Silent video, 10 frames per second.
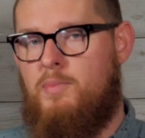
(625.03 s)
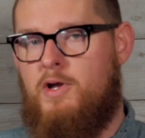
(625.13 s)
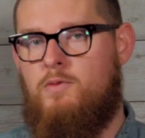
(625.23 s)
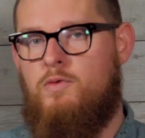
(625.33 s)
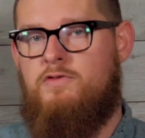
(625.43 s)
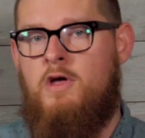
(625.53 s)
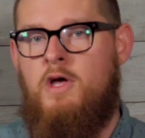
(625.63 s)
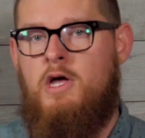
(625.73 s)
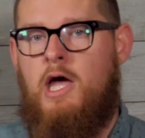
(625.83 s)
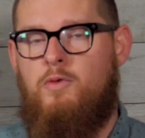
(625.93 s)
but it was was
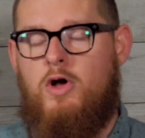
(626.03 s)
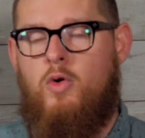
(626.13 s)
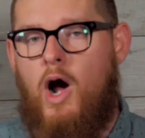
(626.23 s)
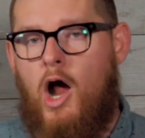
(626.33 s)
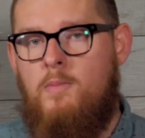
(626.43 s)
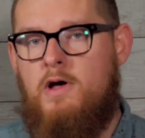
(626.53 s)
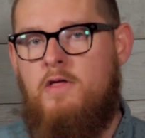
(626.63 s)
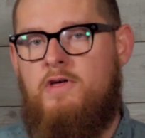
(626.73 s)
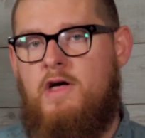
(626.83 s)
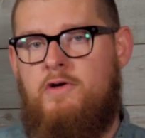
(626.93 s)
a
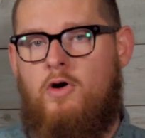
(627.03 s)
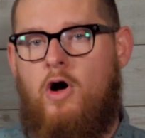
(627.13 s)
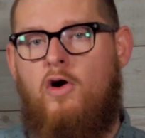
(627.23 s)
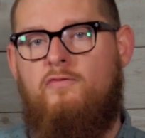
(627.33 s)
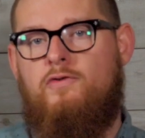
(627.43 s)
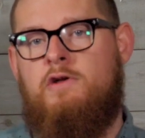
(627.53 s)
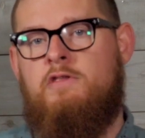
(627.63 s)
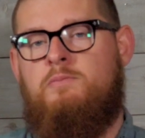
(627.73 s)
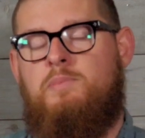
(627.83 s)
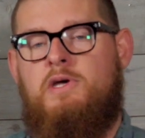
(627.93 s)
requirement that their
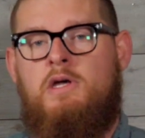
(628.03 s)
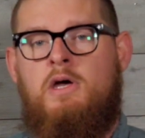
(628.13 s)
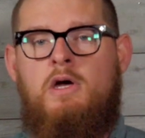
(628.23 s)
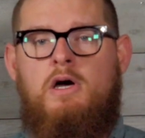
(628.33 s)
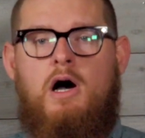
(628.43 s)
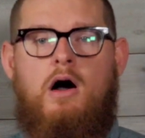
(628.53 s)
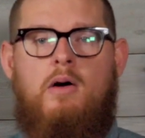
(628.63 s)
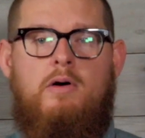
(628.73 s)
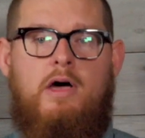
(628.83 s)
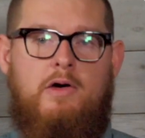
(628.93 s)
offerings be uh,